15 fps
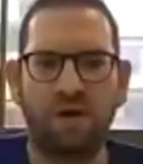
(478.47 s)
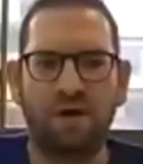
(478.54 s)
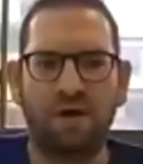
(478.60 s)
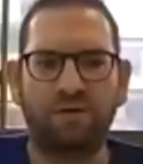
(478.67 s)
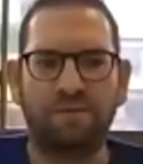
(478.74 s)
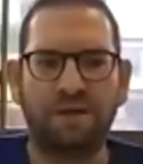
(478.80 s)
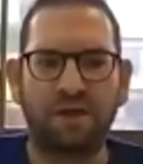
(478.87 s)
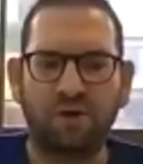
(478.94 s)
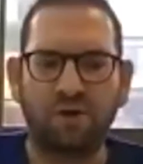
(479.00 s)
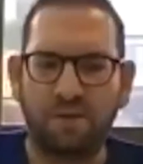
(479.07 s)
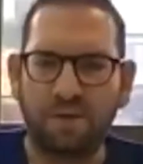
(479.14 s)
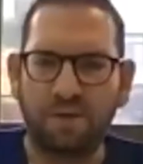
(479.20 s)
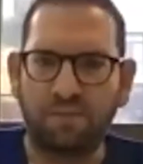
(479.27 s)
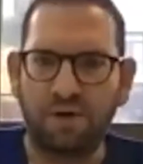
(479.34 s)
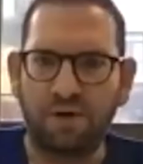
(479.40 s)
from an
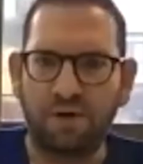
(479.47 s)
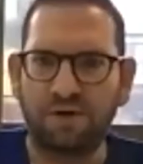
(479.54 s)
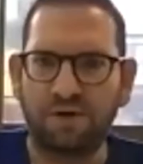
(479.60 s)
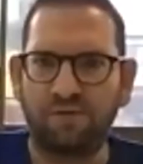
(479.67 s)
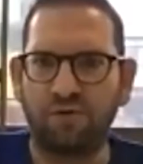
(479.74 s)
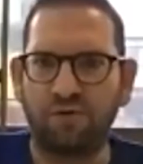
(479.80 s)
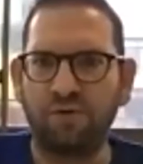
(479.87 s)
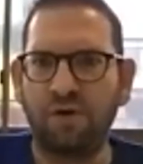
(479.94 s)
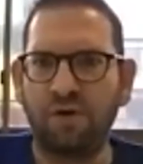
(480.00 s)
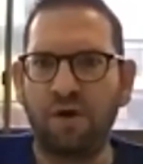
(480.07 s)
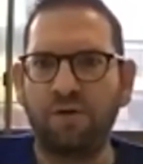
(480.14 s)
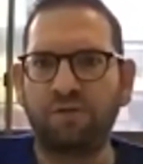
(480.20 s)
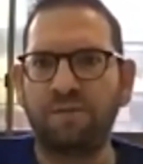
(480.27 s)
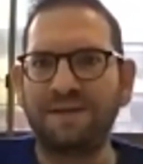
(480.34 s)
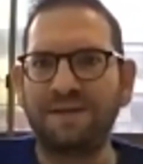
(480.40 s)
economic point of view,
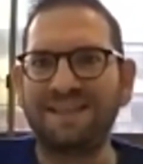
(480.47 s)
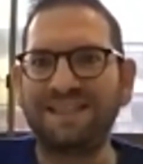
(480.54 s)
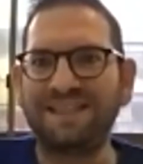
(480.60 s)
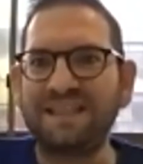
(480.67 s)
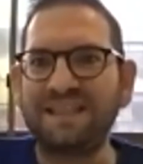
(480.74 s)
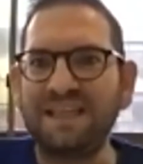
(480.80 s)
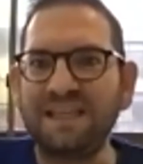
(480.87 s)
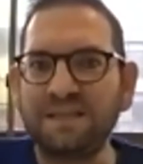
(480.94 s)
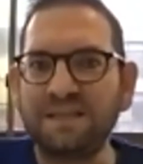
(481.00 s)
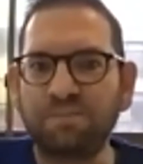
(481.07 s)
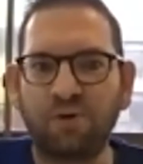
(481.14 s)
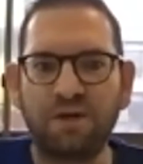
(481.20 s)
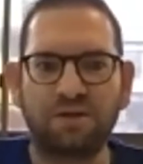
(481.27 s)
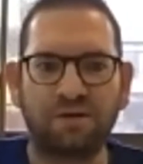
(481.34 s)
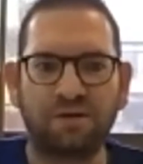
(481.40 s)
from a disease
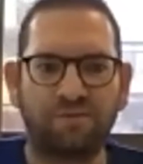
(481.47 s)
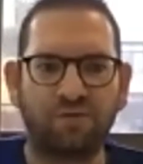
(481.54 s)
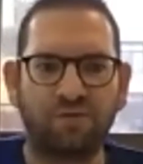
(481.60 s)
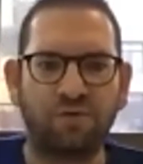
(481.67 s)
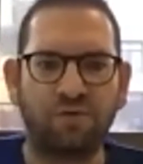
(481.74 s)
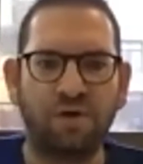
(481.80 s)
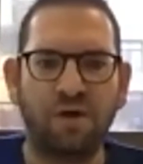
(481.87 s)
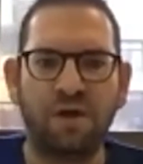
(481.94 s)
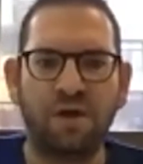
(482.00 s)
point of view,